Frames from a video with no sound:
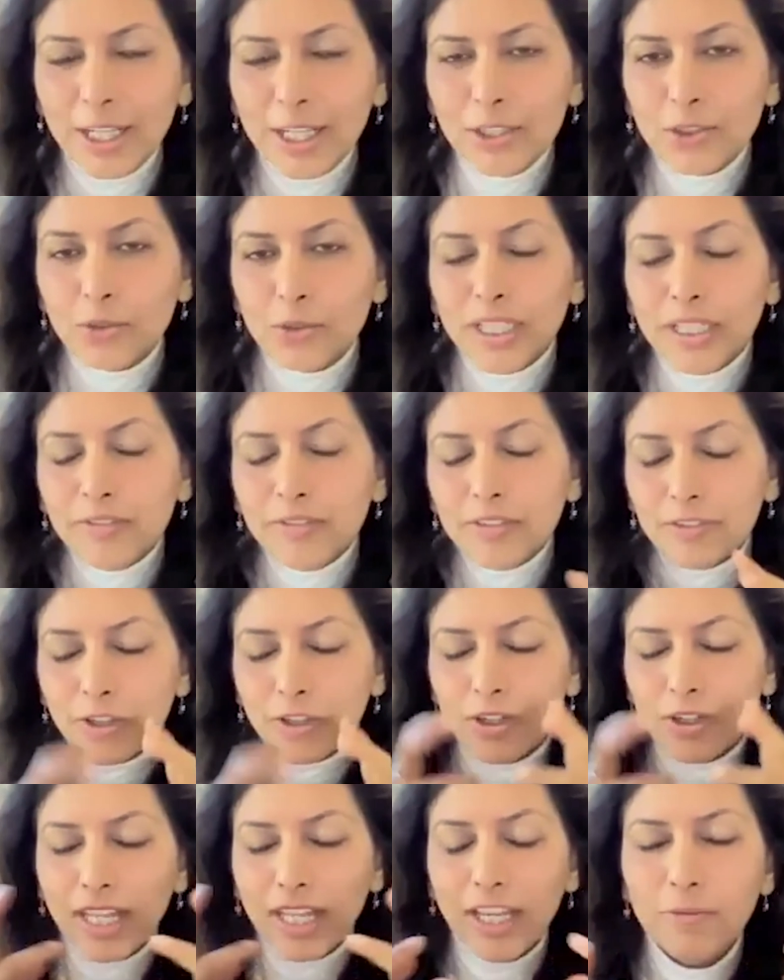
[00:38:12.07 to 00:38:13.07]
So even if
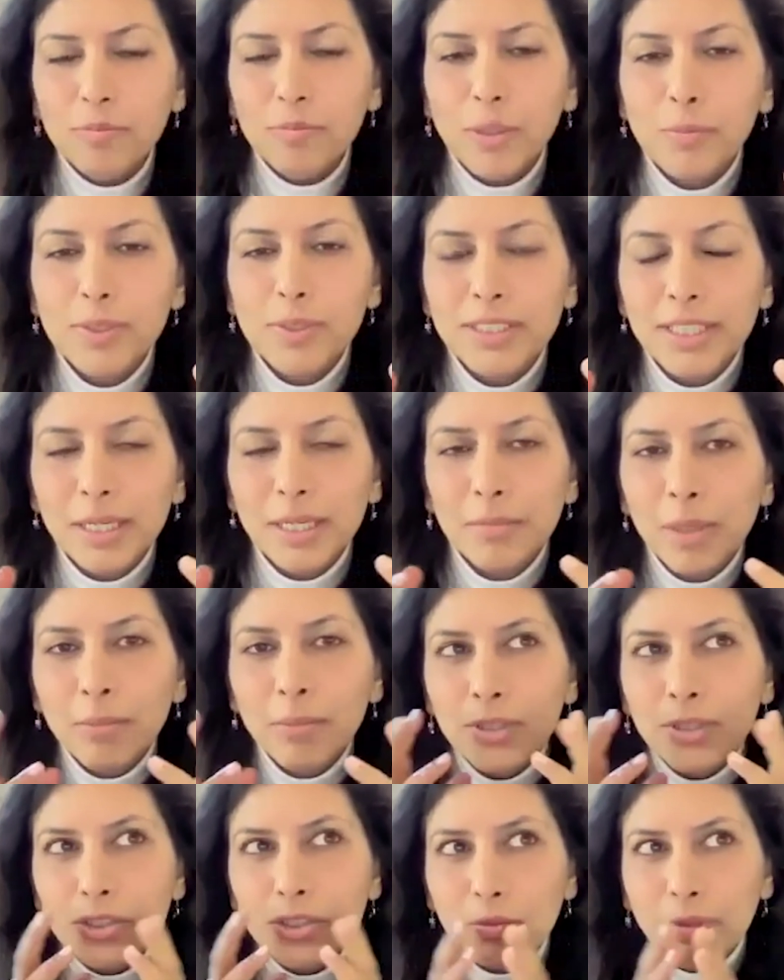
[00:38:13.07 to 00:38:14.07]
your life purpose, and I
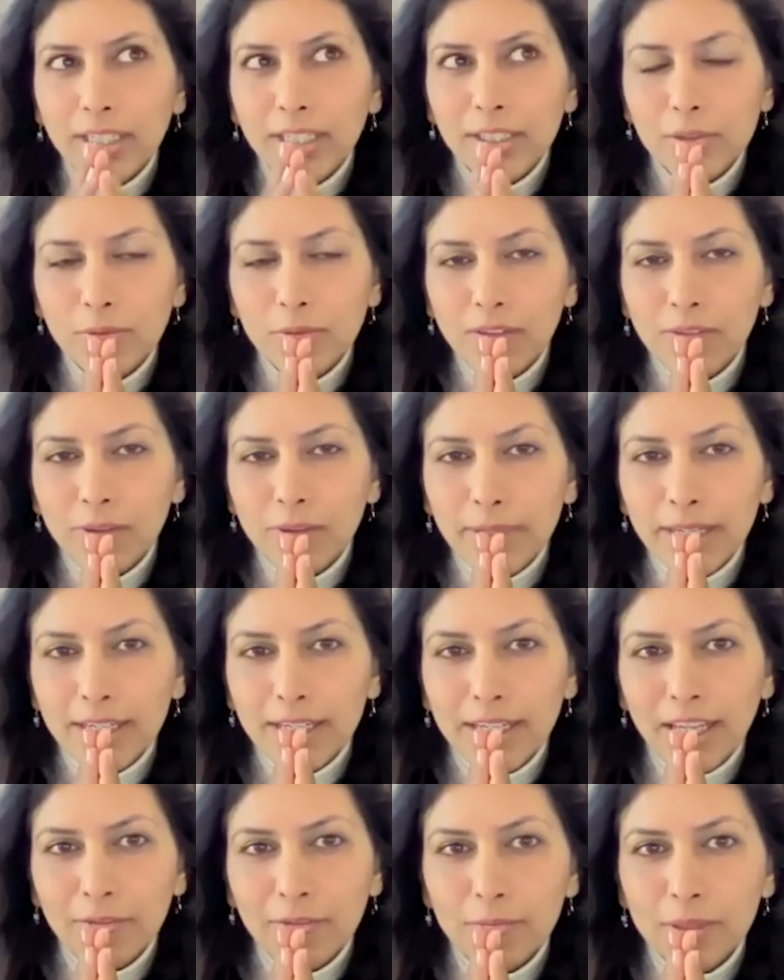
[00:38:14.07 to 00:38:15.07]
remember in 2012, I made a
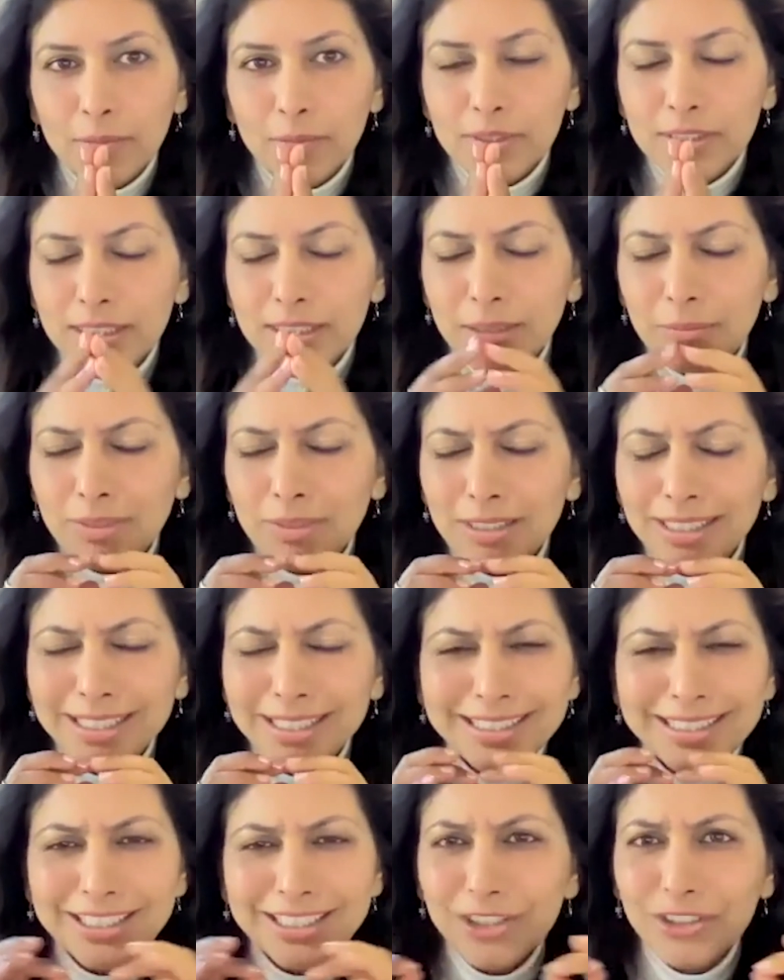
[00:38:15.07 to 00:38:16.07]
life purpose statement,
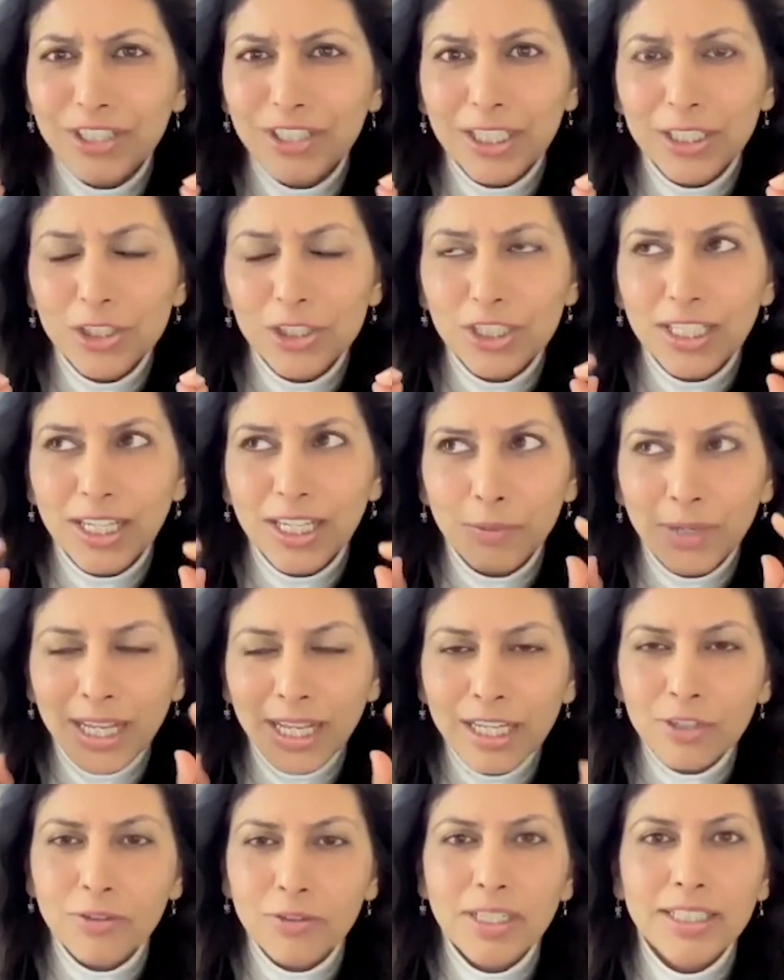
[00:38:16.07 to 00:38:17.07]
it didn't change. And when
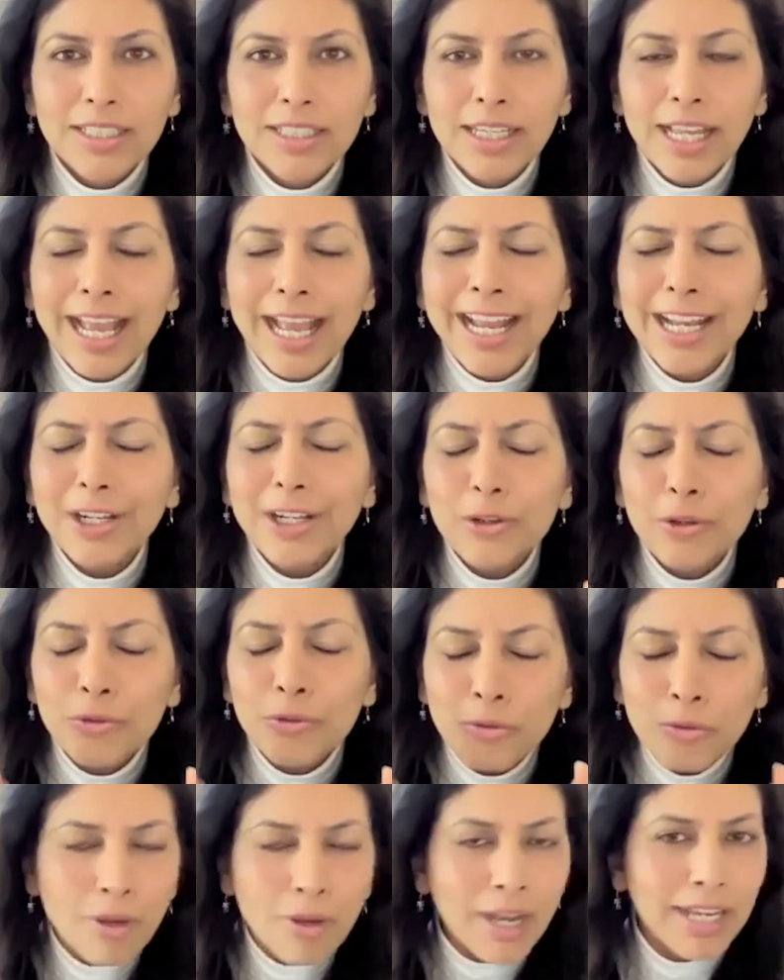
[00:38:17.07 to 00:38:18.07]
I created it, I had
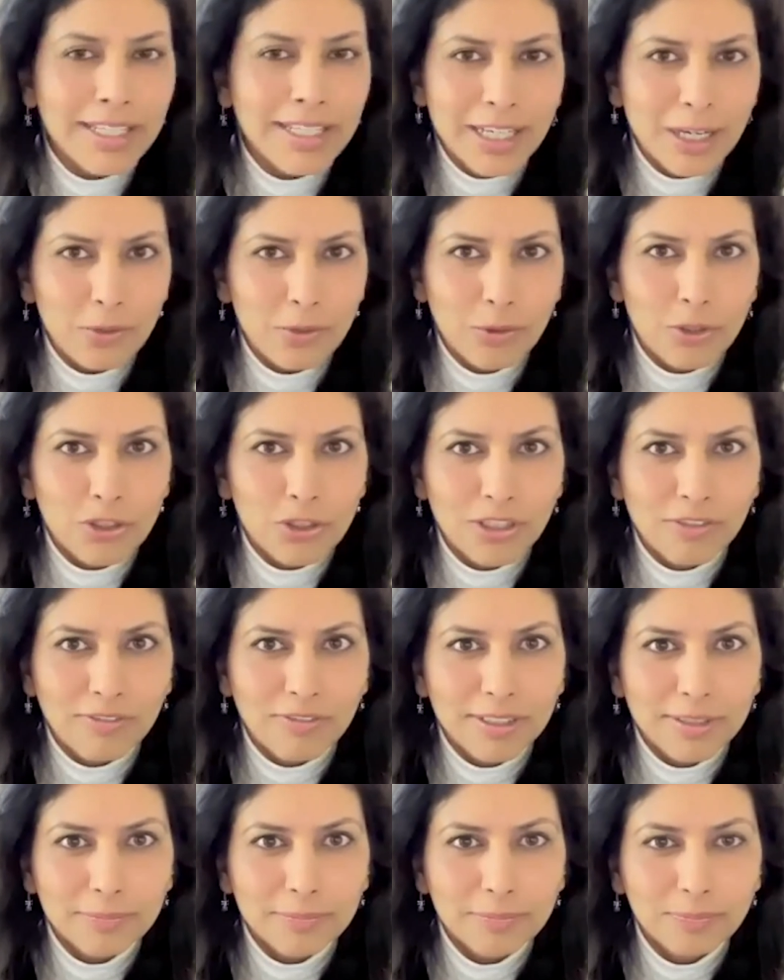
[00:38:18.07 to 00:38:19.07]
no idea how to achieve
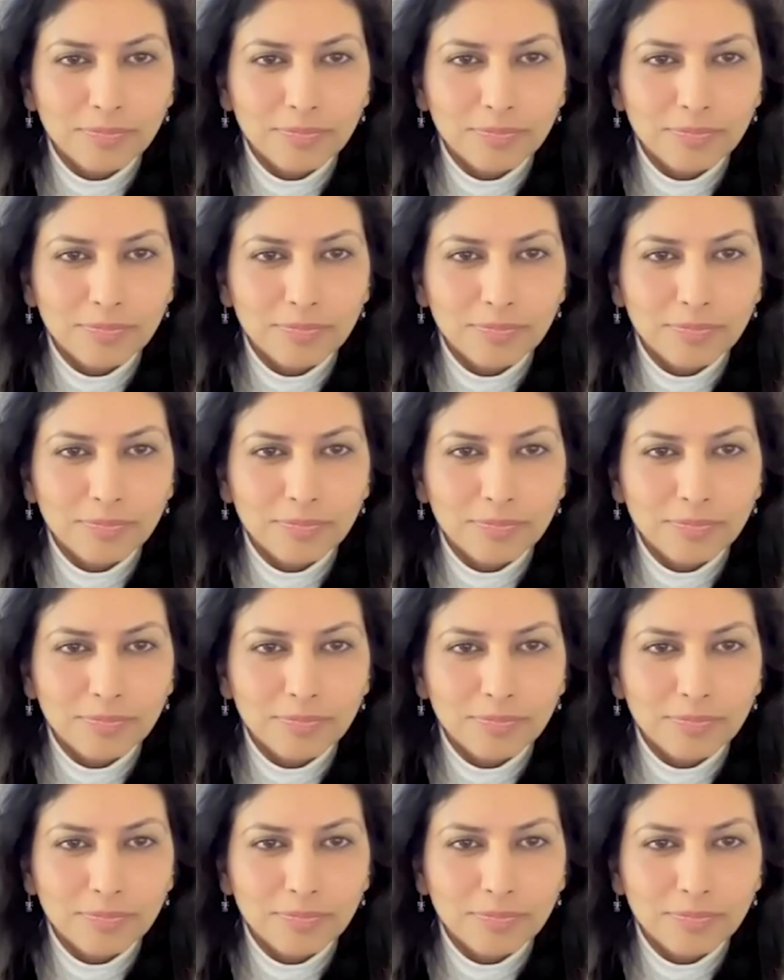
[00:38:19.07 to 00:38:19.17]
it.